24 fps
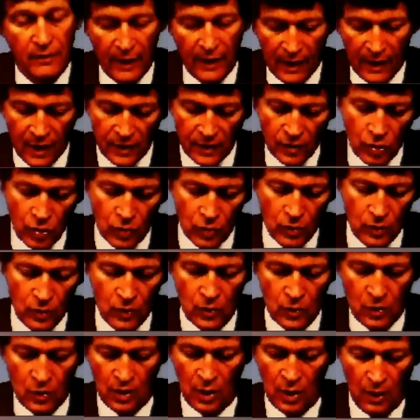then
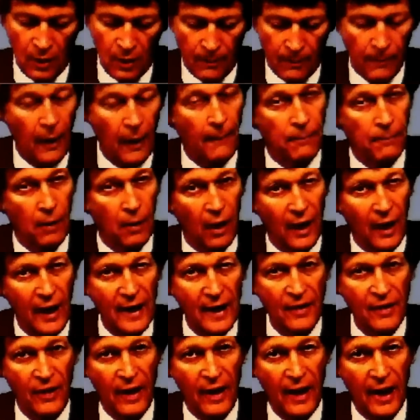to
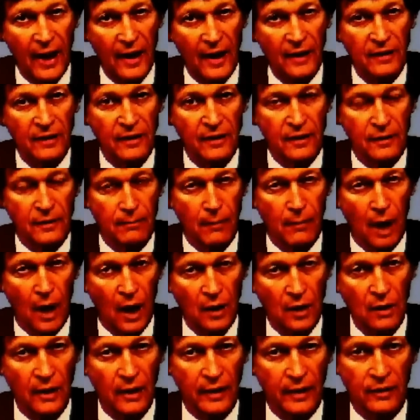apply that in
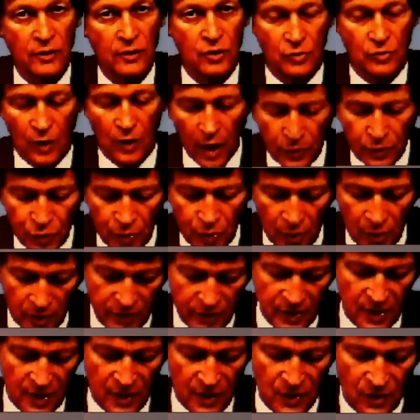modeling structural
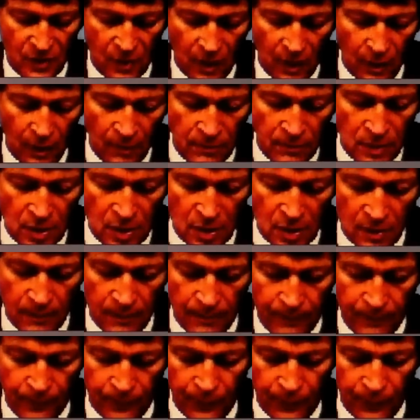systems,